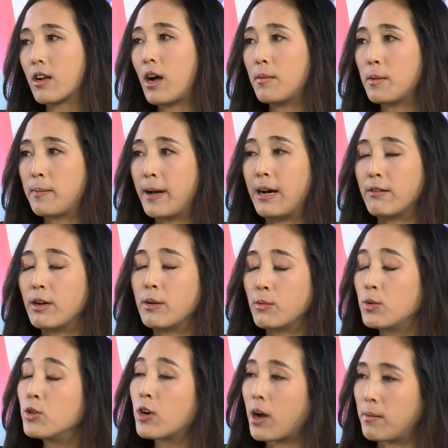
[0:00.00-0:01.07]
come about, it
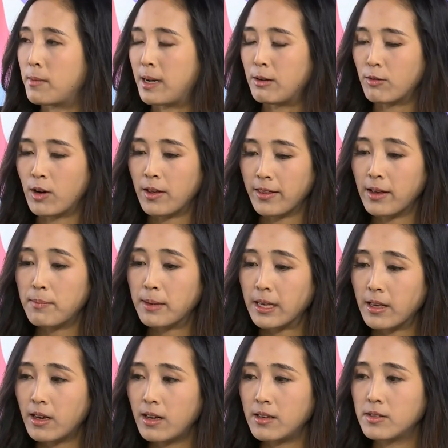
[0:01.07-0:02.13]
will come about rather,
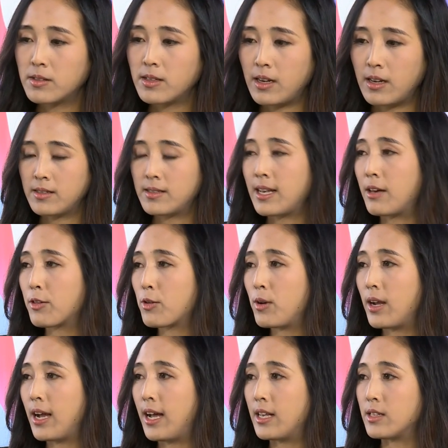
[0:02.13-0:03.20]
because South
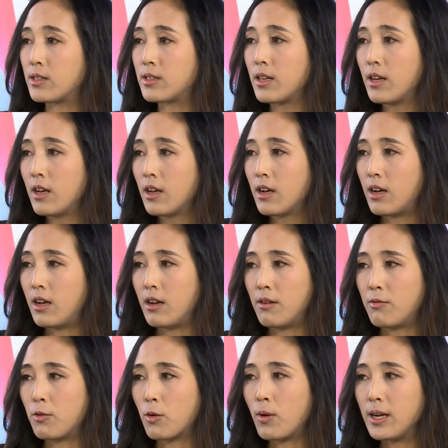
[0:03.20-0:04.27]
Korea has, uh,
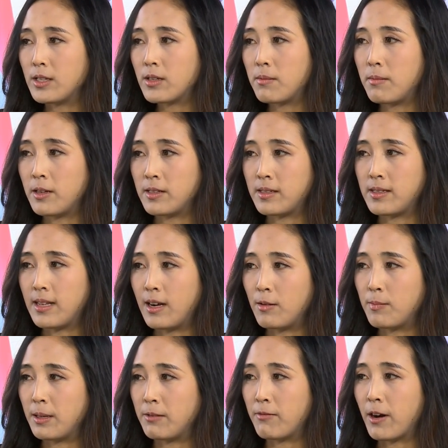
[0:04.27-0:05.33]
for quite some months now,
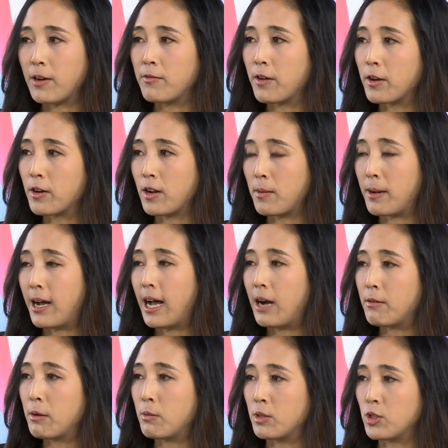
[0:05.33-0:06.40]
been very vocal about
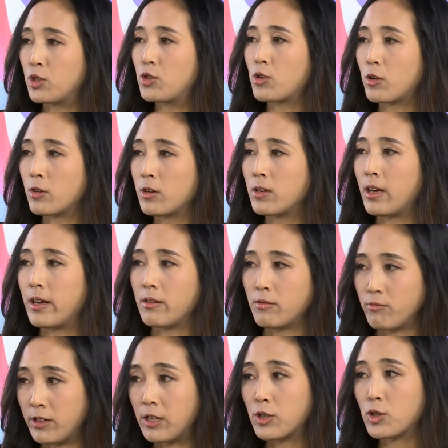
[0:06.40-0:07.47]
how it wants stronger
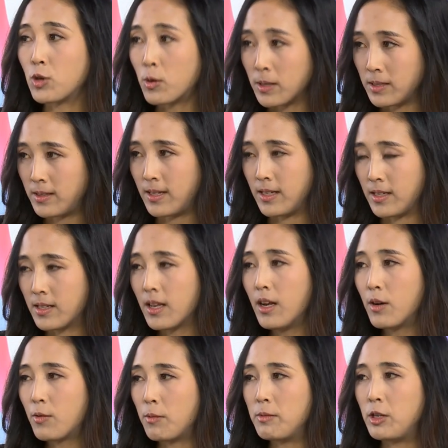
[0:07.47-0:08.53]
reassurances mm.
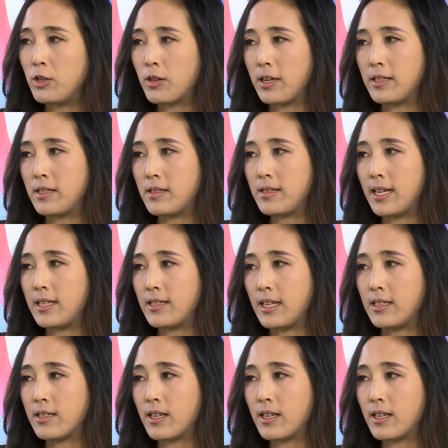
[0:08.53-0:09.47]
from the United States in